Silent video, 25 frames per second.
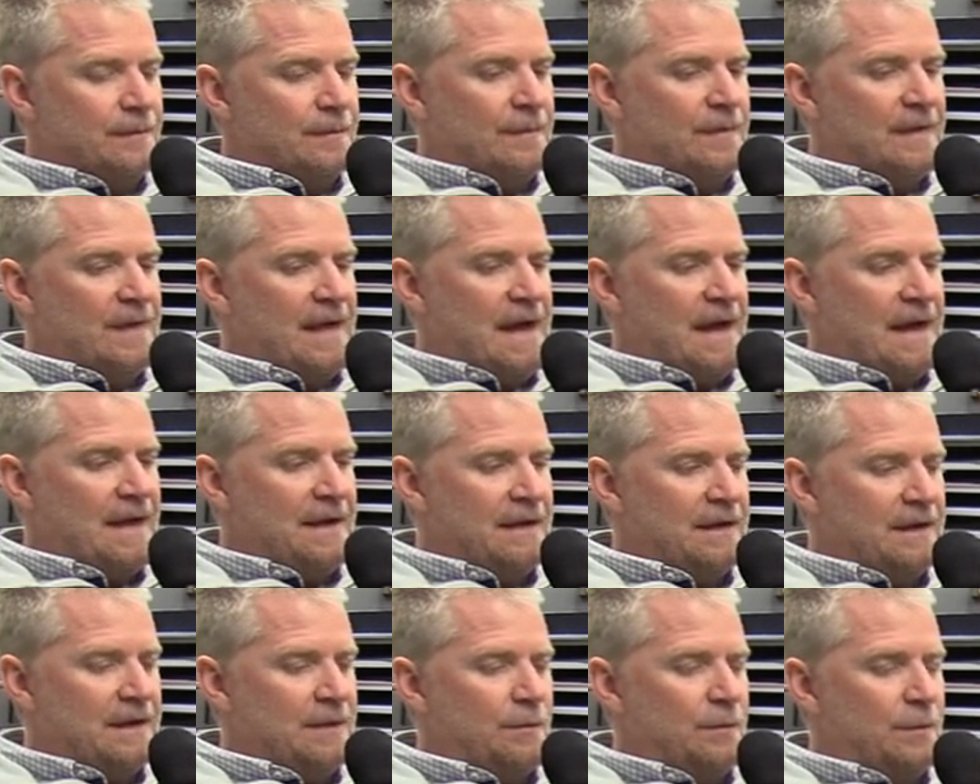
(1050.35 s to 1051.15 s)

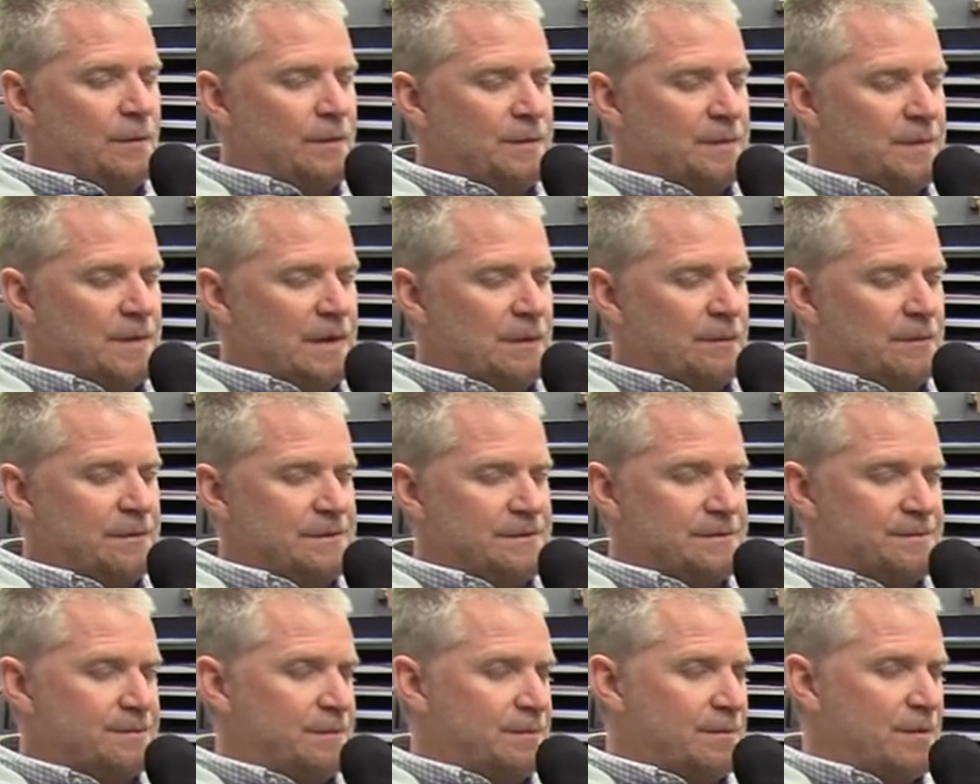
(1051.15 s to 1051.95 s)
that it
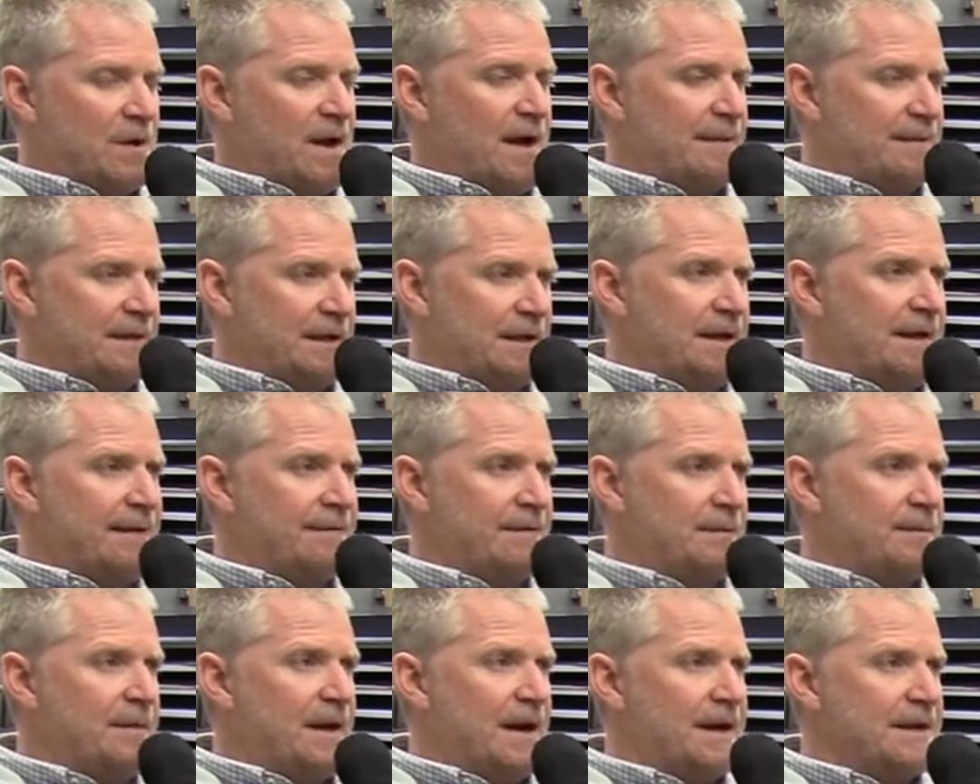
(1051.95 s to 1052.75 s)
was probably in
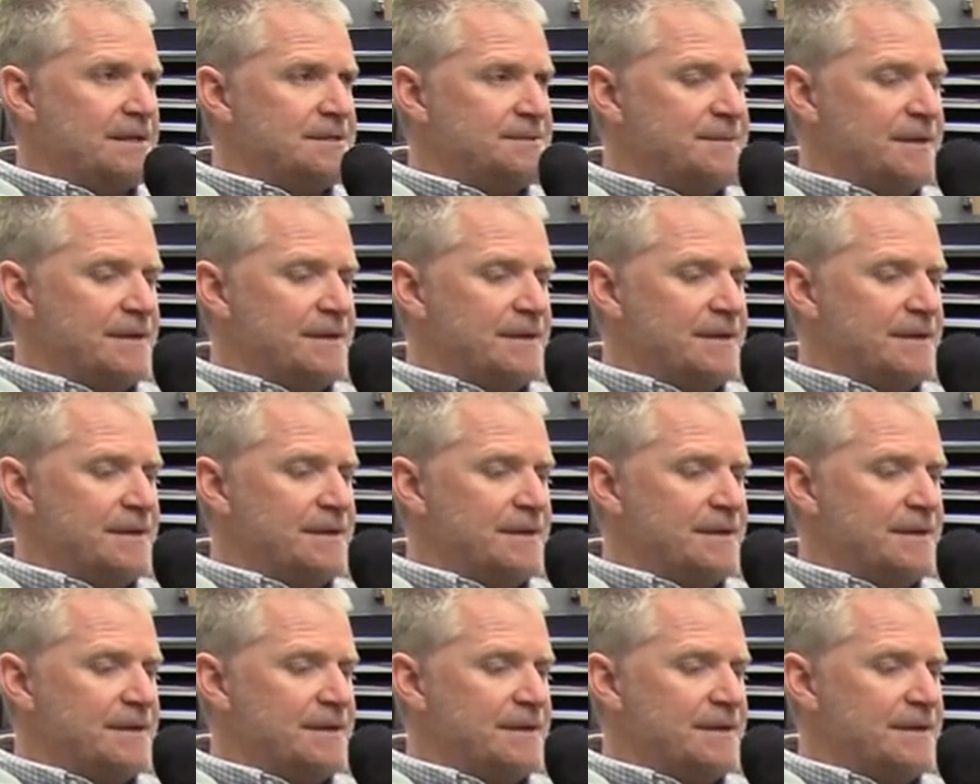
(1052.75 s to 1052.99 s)
everybody's